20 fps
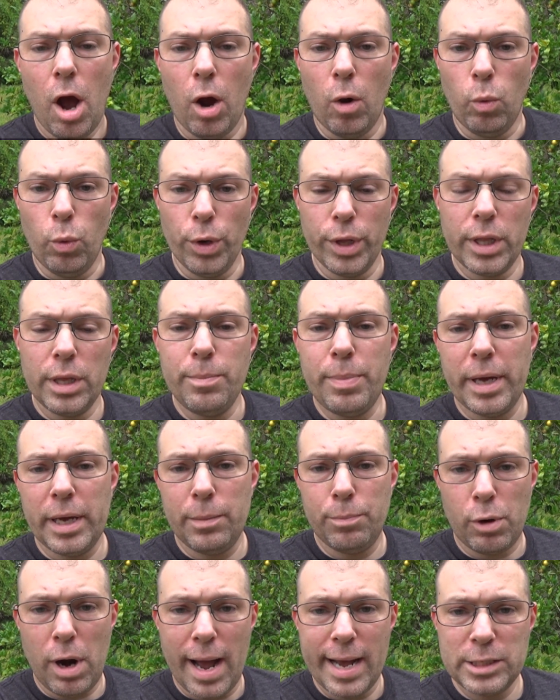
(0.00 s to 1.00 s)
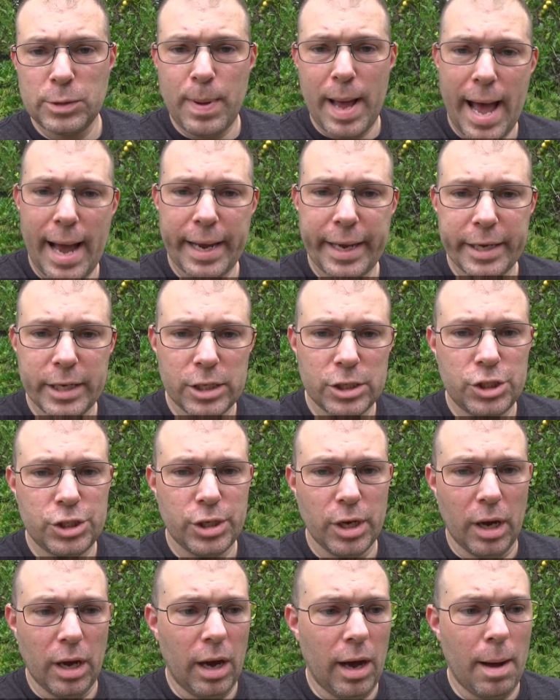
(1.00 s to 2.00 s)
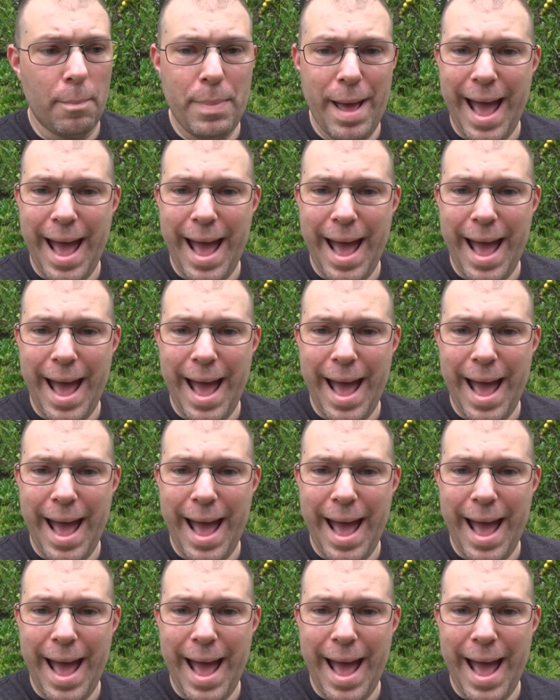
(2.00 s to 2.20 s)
a really big prize package, uh,